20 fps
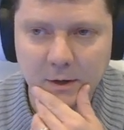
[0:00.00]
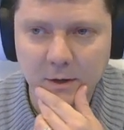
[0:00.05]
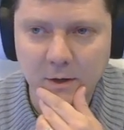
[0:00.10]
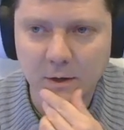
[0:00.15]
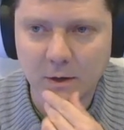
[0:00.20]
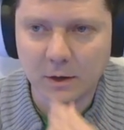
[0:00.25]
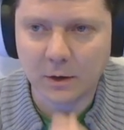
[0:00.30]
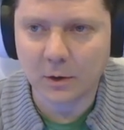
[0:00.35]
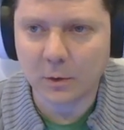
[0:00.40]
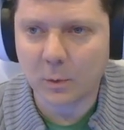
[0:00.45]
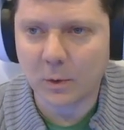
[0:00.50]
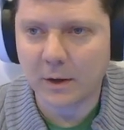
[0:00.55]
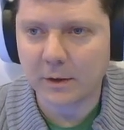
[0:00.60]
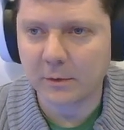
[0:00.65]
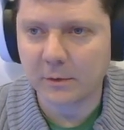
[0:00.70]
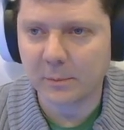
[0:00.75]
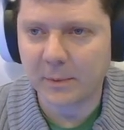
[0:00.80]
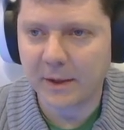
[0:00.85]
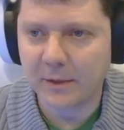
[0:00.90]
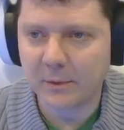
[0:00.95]

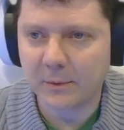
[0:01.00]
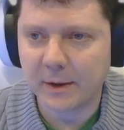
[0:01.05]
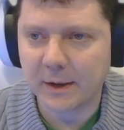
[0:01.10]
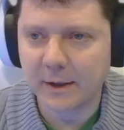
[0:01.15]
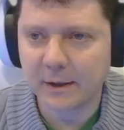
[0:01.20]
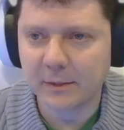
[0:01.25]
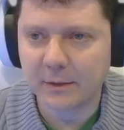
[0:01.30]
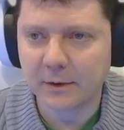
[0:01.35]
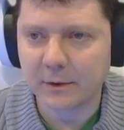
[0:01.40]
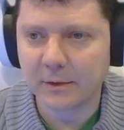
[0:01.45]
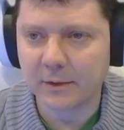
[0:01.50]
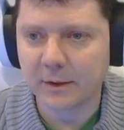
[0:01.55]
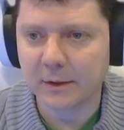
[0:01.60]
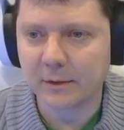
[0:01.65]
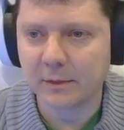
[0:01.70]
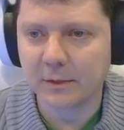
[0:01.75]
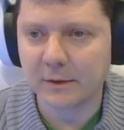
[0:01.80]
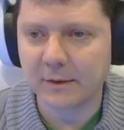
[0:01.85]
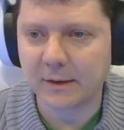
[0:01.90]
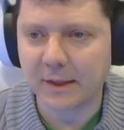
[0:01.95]
Ur-Quans, by the way. They're the
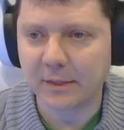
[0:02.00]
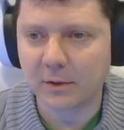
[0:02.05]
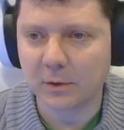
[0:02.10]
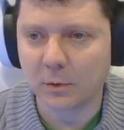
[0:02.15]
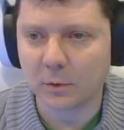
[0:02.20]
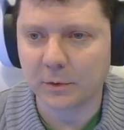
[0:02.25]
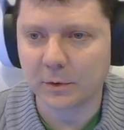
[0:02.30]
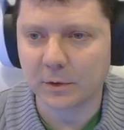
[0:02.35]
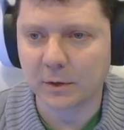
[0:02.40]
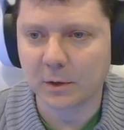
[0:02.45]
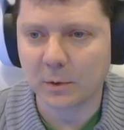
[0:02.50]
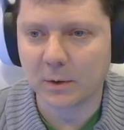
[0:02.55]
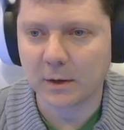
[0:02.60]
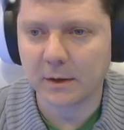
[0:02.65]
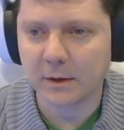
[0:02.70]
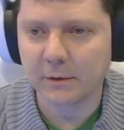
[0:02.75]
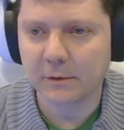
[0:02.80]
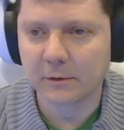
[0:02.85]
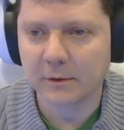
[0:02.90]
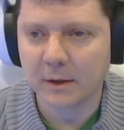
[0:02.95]
Death Cult
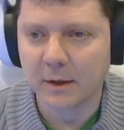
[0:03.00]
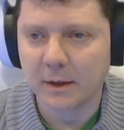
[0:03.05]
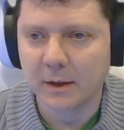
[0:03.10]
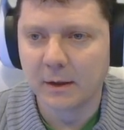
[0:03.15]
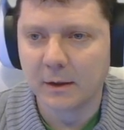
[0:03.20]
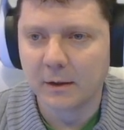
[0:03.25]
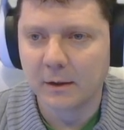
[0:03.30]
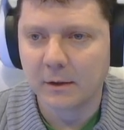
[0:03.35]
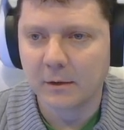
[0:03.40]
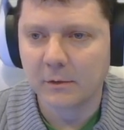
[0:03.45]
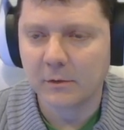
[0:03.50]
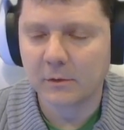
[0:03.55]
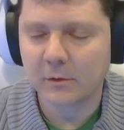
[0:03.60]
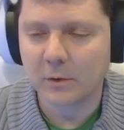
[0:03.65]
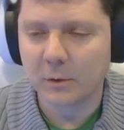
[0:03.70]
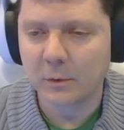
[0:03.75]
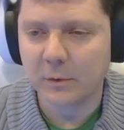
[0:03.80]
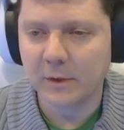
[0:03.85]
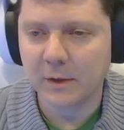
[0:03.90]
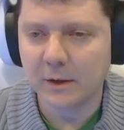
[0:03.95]
Ur-Quans.
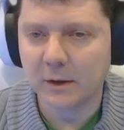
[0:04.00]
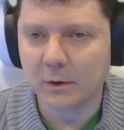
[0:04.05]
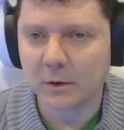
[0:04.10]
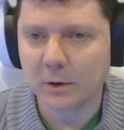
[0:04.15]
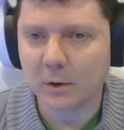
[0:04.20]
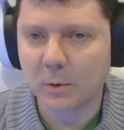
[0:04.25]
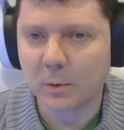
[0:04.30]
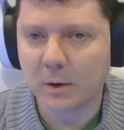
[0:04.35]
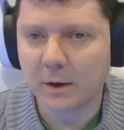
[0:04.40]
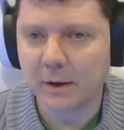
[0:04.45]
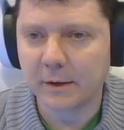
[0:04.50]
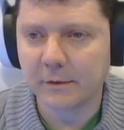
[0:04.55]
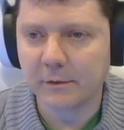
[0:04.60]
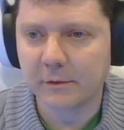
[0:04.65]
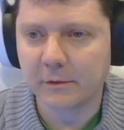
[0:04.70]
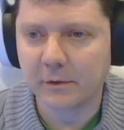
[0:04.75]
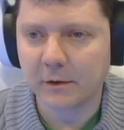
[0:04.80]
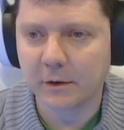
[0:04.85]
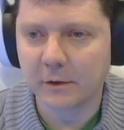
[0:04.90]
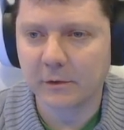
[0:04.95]
So the Ur-Quan
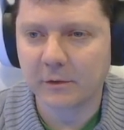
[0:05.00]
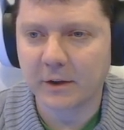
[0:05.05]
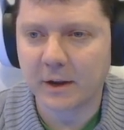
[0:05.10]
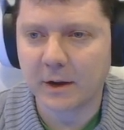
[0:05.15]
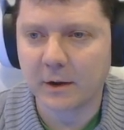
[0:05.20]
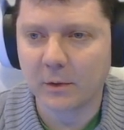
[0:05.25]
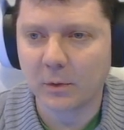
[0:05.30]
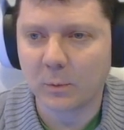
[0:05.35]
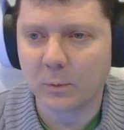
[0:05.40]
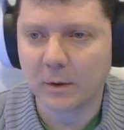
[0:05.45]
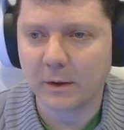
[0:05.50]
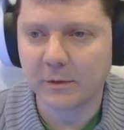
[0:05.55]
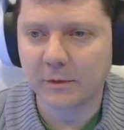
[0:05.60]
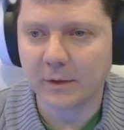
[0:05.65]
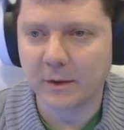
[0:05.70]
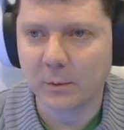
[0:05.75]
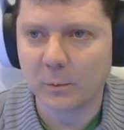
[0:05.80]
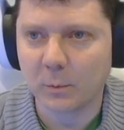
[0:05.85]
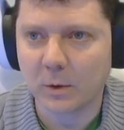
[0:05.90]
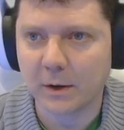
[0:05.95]
Serza are the ones
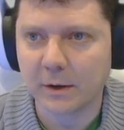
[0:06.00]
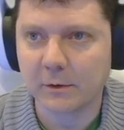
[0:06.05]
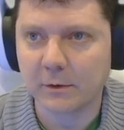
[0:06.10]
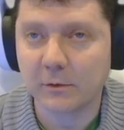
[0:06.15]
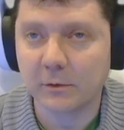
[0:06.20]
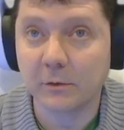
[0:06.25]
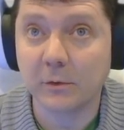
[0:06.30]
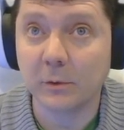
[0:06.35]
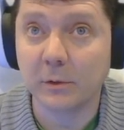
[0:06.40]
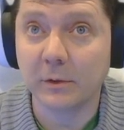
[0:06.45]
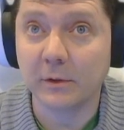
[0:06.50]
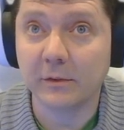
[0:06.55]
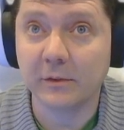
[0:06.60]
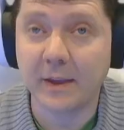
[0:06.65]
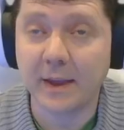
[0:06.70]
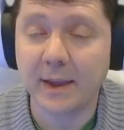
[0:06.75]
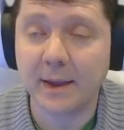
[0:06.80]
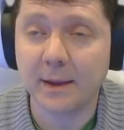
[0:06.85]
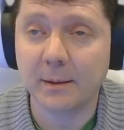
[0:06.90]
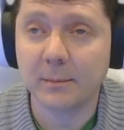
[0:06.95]
that wanted to do the
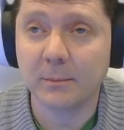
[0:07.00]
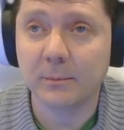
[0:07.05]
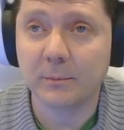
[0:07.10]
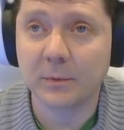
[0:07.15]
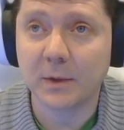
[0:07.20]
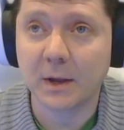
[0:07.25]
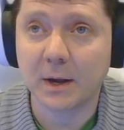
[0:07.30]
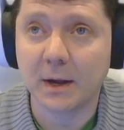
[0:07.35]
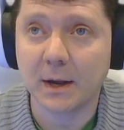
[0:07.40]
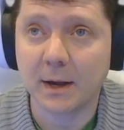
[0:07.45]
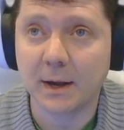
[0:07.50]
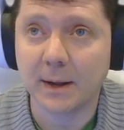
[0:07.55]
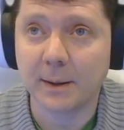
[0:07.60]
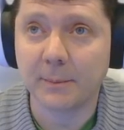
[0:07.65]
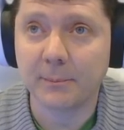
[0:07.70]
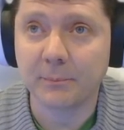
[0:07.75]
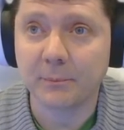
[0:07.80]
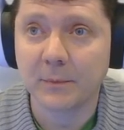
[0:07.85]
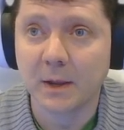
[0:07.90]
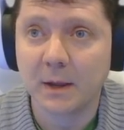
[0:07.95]
same
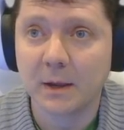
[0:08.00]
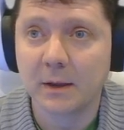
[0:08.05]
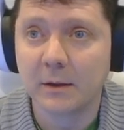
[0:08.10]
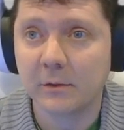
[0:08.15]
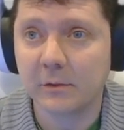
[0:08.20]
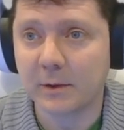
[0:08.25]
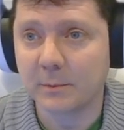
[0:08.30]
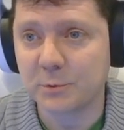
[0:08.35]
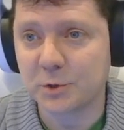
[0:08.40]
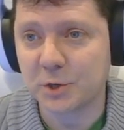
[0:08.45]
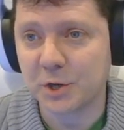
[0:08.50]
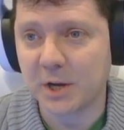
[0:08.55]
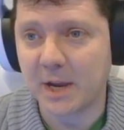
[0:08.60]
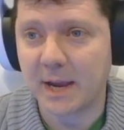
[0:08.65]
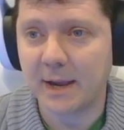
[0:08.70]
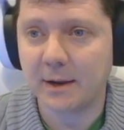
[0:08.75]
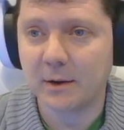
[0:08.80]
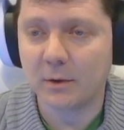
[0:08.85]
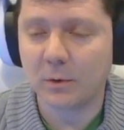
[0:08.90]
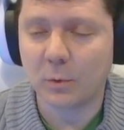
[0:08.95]

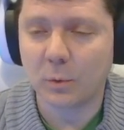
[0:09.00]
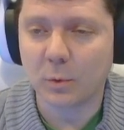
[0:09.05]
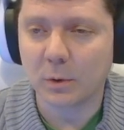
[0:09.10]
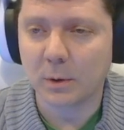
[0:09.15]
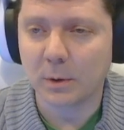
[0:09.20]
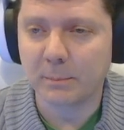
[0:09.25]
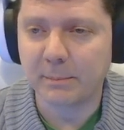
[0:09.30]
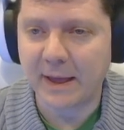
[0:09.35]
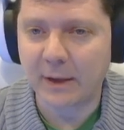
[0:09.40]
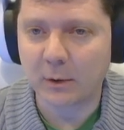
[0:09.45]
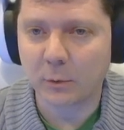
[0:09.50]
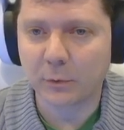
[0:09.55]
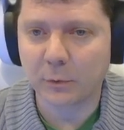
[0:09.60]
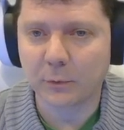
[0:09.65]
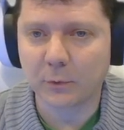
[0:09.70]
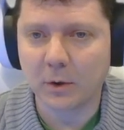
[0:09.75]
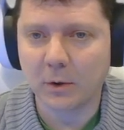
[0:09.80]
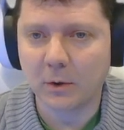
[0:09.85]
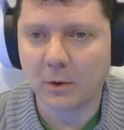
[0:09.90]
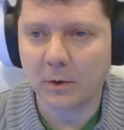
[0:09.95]
subjugate or battle
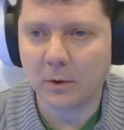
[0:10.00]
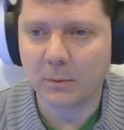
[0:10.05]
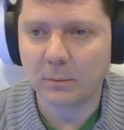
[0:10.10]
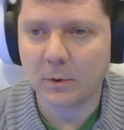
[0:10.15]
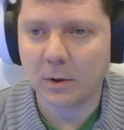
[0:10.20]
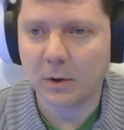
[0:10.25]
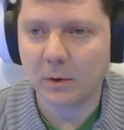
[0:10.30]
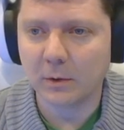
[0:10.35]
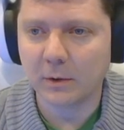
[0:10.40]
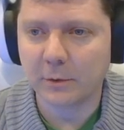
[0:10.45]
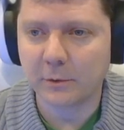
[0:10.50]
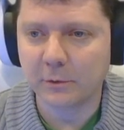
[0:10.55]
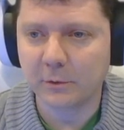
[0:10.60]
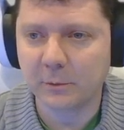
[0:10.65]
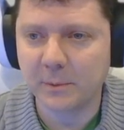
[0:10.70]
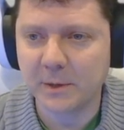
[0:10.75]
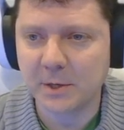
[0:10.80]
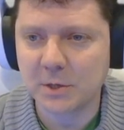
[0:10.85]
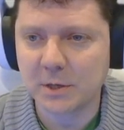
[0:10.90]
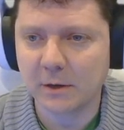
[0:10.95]
thrall all other
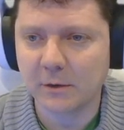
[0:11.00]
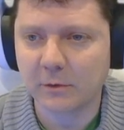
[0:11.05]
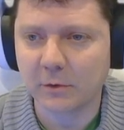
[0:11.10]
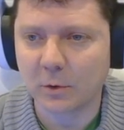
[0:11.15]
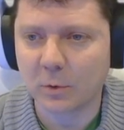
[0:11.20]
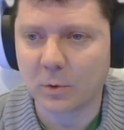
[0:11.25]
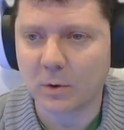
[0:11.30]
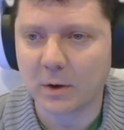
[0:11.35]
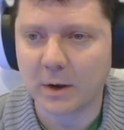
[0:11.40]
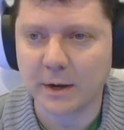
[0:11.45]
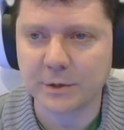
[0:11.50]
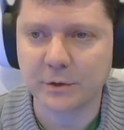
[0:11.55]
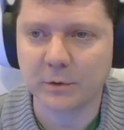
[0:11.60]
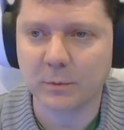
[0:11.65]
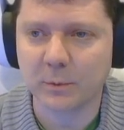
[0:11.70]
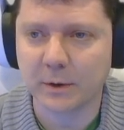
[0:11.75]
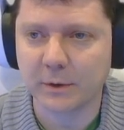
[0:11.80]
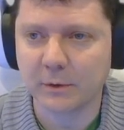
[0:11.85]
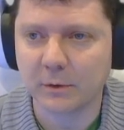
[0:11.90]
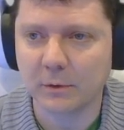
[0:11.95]
species. The Korra just
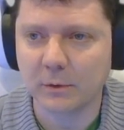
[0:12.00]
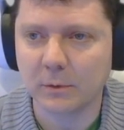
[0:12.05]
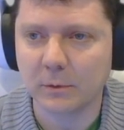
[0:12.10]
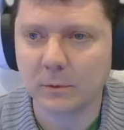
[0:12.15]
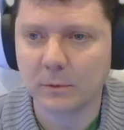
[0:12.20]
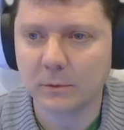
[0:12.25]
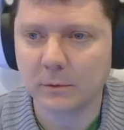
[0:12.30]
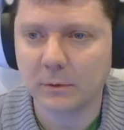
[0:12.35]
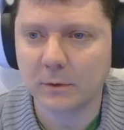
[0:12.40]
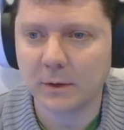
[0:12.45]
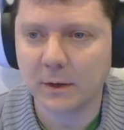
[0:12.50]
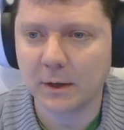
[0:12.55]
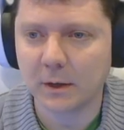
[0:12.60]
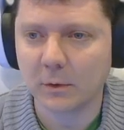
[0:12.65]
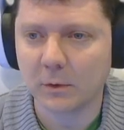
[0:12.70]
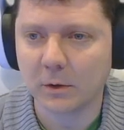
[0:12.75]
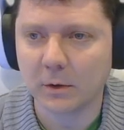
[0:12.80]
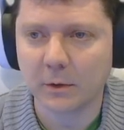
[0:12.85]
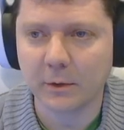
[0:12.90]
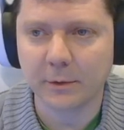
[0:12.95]
want to kill
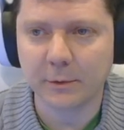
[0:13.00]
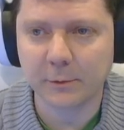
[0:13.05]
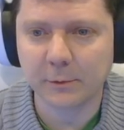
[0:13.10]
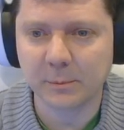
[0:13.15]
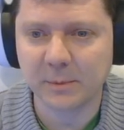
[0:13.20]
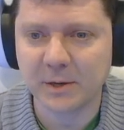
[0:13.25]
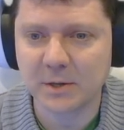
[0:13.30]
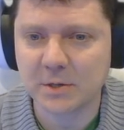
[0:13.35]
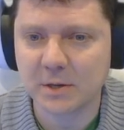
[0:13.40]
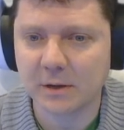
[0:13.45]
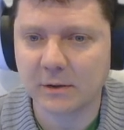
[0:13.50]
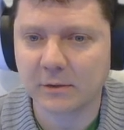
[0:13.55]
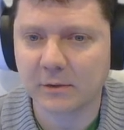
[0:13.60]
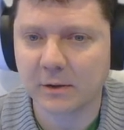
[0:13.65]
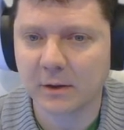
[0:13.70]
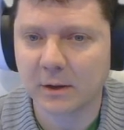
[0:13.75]
all other species.